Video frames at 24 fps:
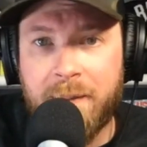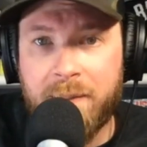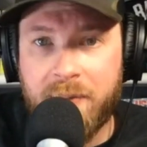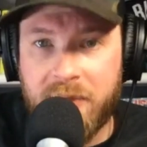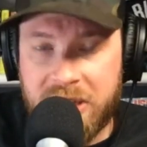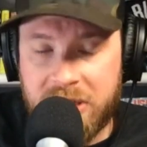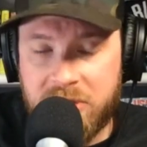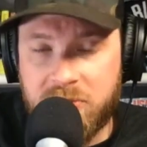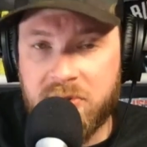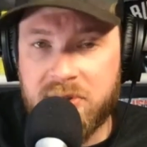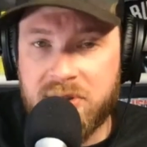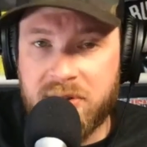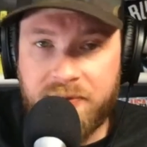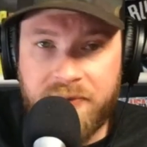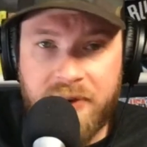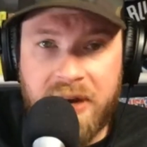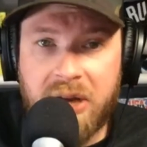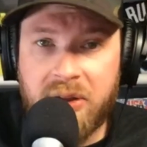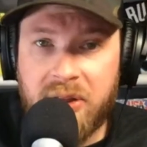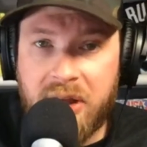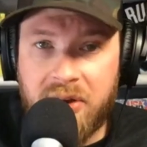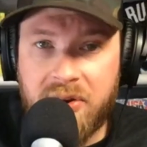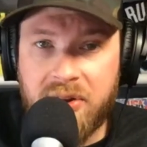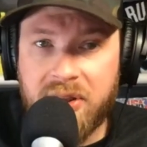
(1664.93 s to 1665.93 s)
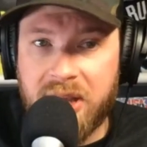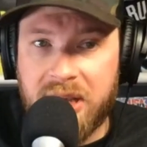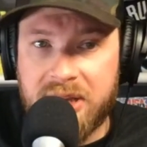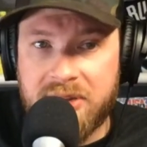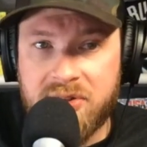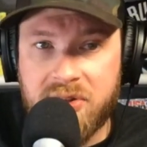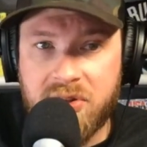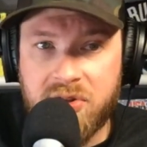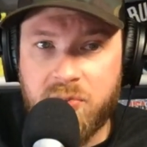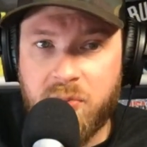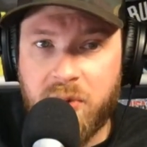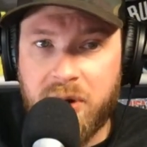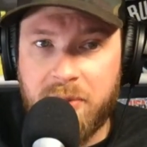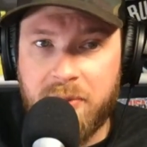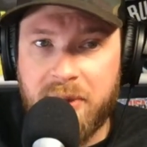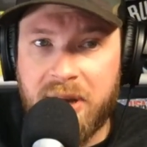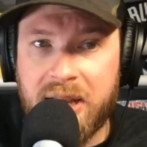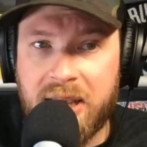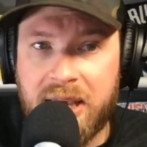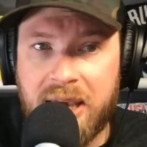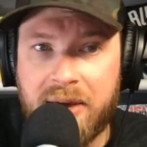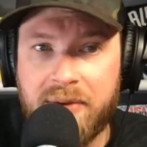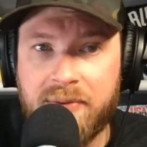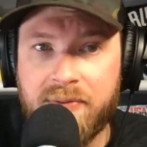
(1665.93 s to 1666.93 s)
This was a foul out in less than
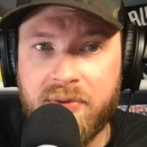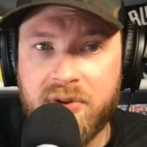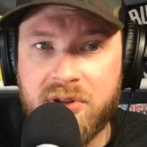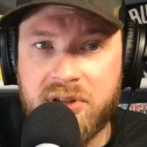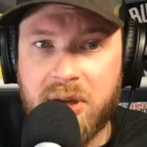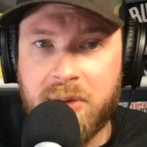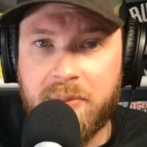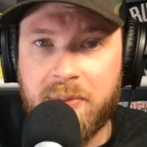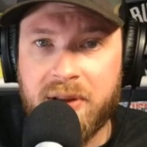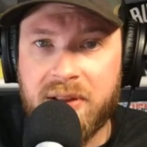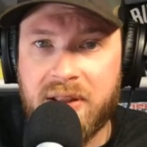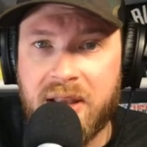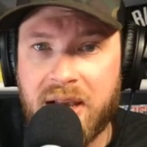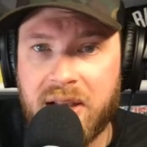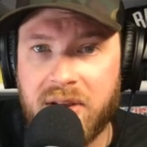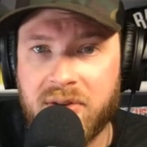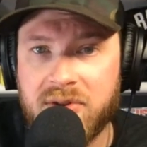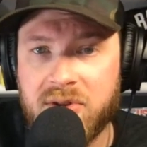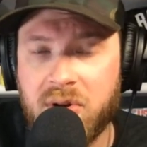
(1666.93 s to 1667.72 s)
20-minute game for Jaden McDaniels.